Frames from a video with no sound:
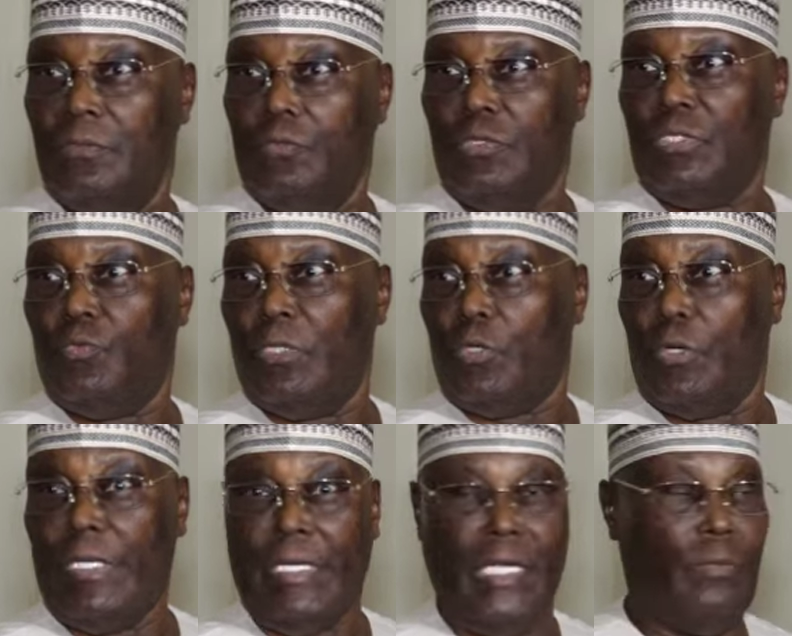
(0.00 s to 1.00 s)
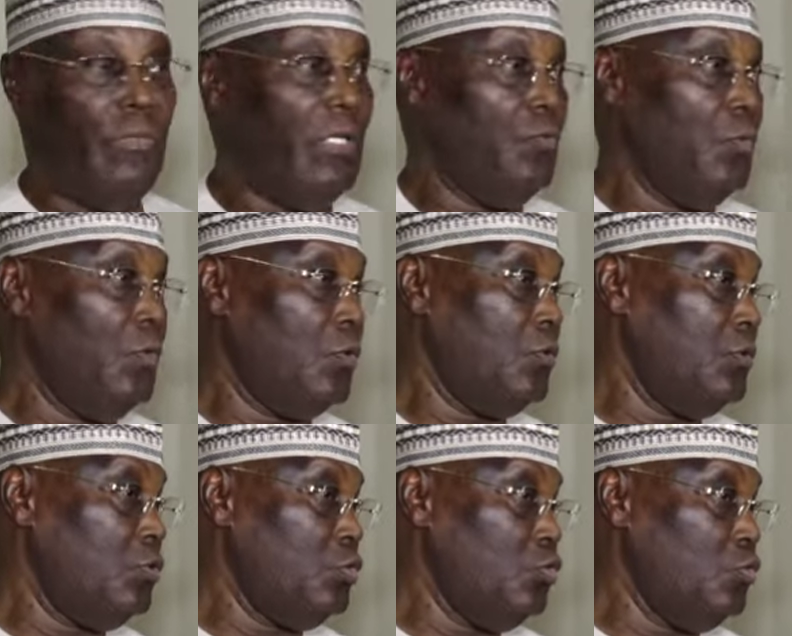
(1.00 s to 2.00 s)
which we condemn, and we will
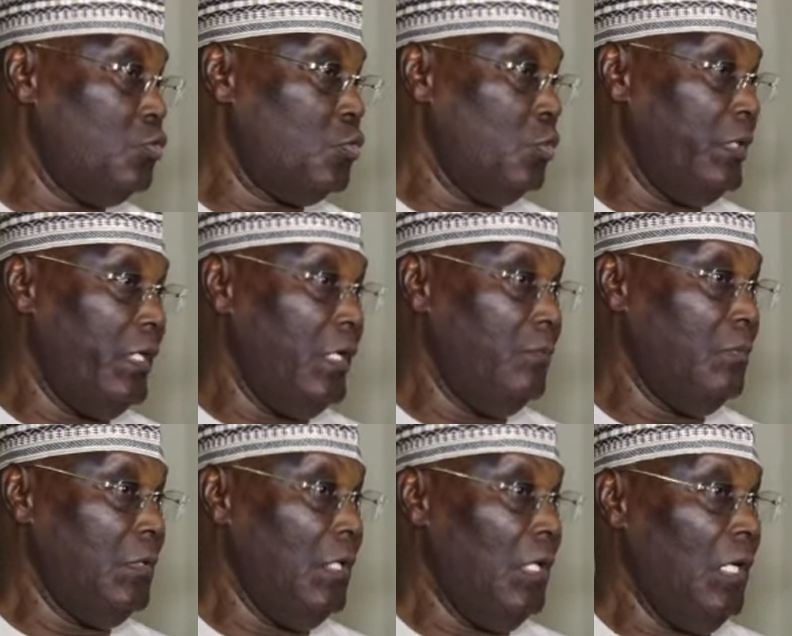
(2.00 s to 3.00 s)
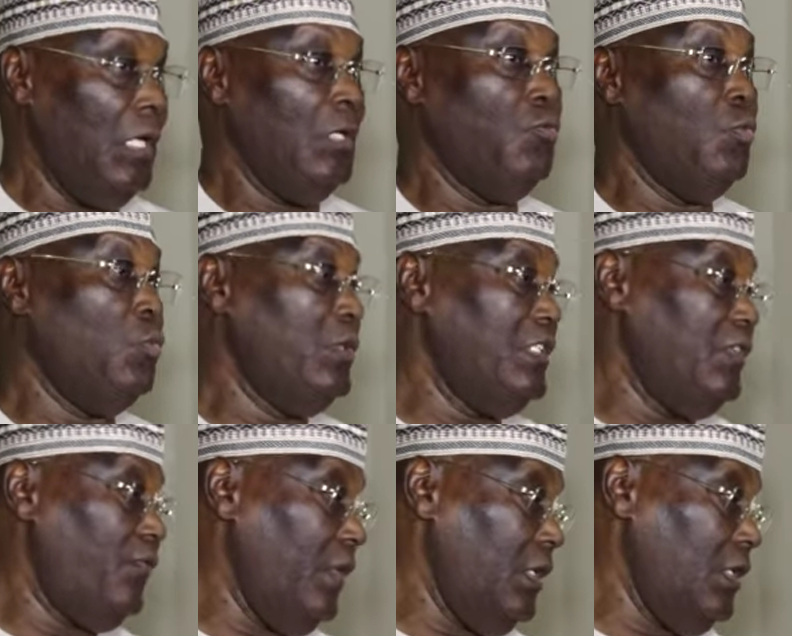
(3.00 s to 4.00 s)
continue to condemn, and we will
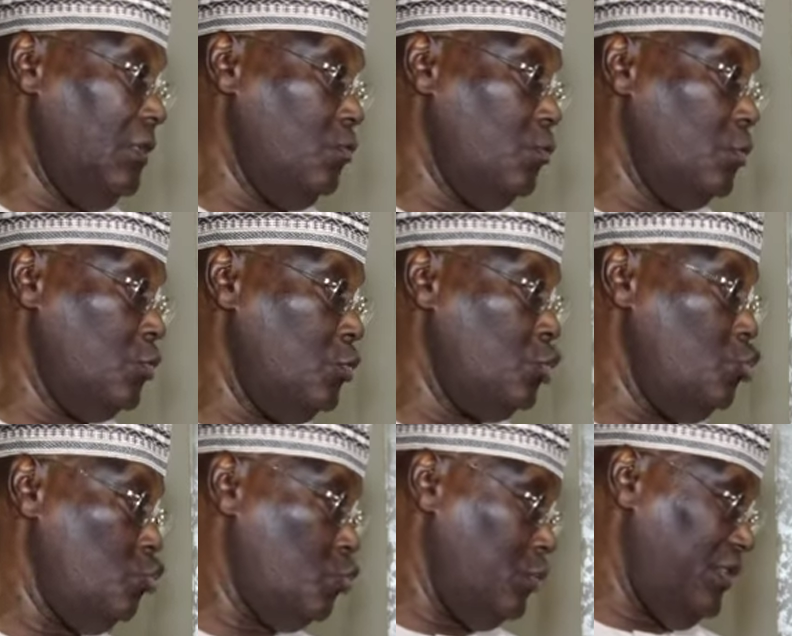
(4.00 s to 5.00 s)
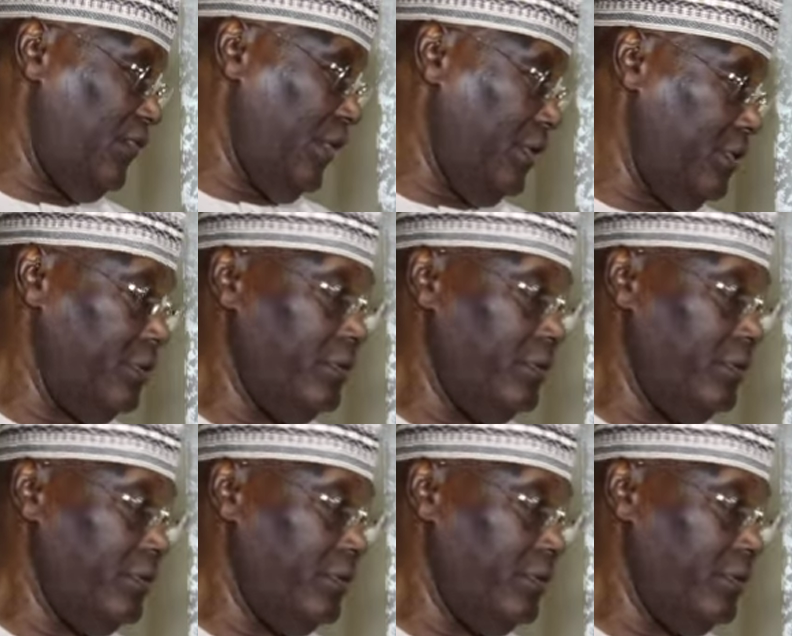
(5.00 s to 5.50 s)
defend, and we will continue to defend.